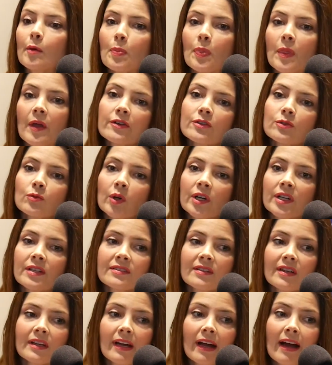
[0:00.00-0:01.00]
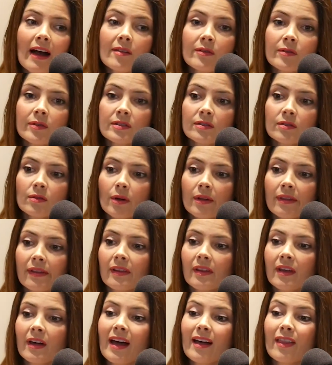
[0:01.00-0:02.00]
There's one in St. Catharines North
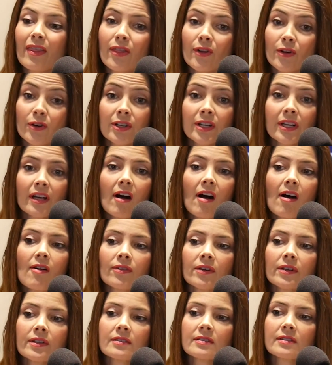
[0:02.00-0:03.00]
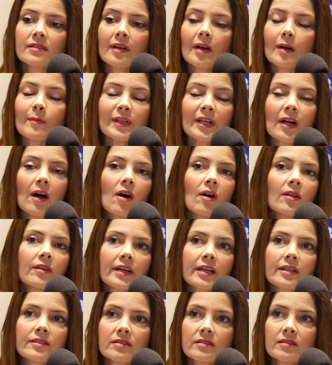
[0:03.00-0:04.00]
End that had 30 offers. I mean, all the
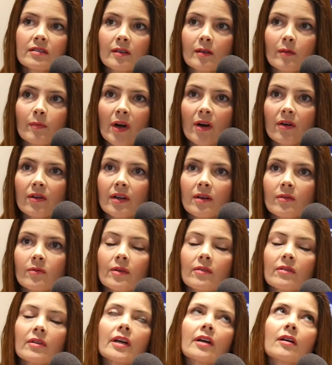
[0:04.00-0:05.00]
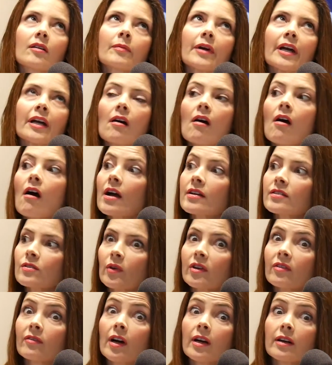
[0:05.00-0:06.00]
agents heard about it and we were like, oh my gosh,
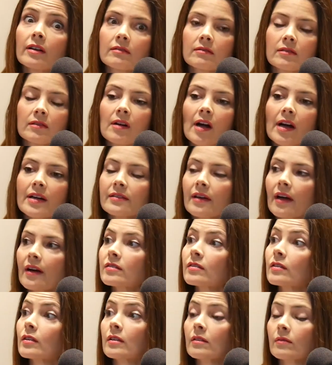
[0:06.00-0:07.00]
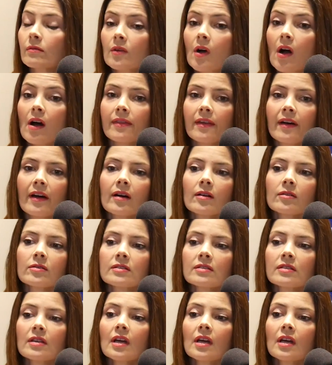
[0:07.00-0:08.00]
one of our guys actually got the house.